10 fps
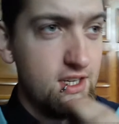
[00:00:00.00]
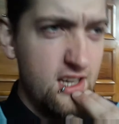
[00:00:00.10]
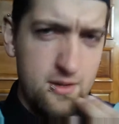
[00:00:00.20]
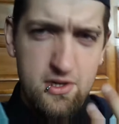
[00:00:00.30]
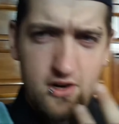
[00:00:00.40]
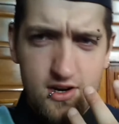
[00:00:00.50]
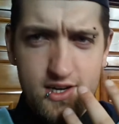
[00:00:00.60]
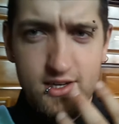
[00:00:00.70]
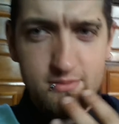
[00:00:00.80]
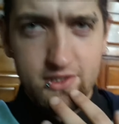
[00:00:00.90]
It'll be
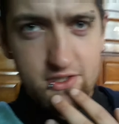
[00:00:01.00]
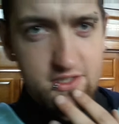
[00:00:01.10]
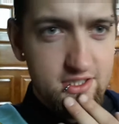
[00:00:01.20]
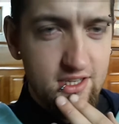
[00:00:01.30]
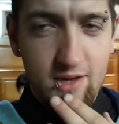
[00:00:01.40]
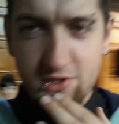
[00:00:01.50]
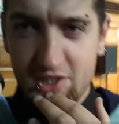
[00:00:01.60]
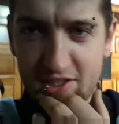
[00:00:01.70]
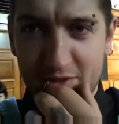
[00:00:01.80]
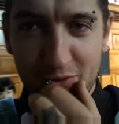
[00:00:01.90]
alright, it'll be good. I'm just
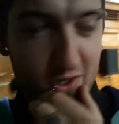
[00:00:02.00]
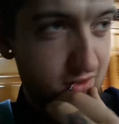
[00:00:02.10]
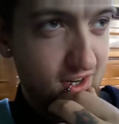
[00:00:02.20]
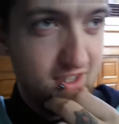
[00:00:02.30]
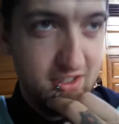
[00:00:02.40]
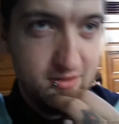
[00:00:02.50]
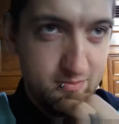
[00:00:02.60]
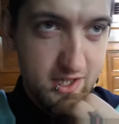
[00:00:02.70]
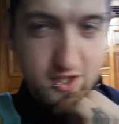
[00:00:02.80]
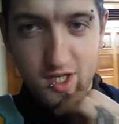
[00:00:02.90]
gonna keep walking around and
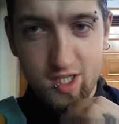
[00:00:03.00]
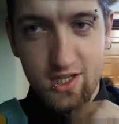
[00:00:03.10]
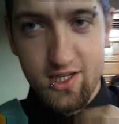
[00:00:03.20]
make sure I look like